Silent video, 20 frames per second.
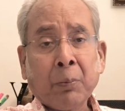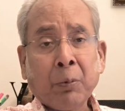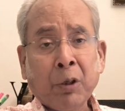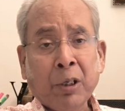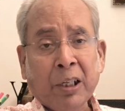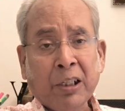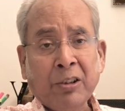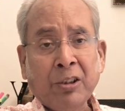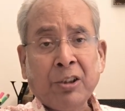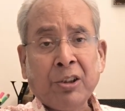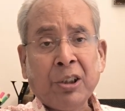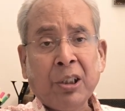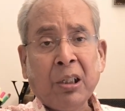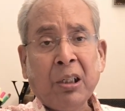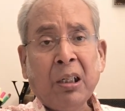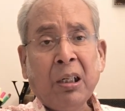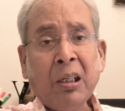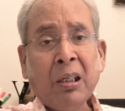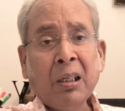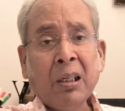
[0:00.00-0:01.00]

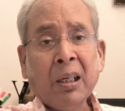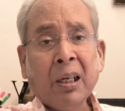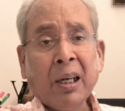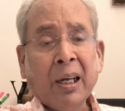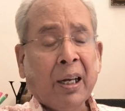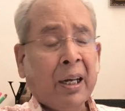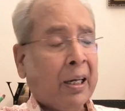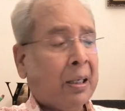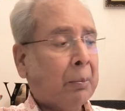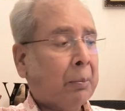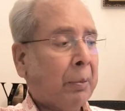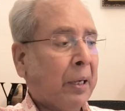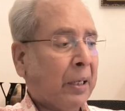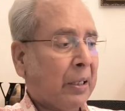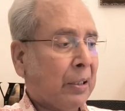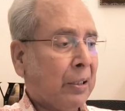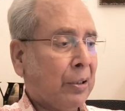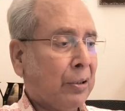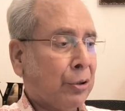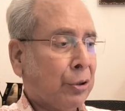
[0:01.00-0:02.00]
potential and
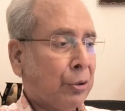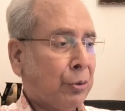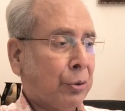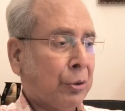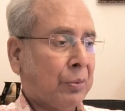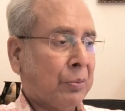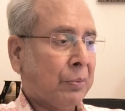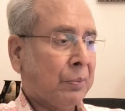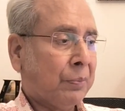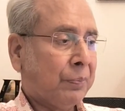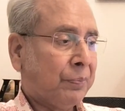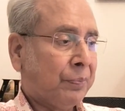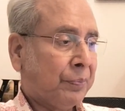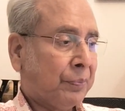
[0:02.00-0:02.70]
magnitude.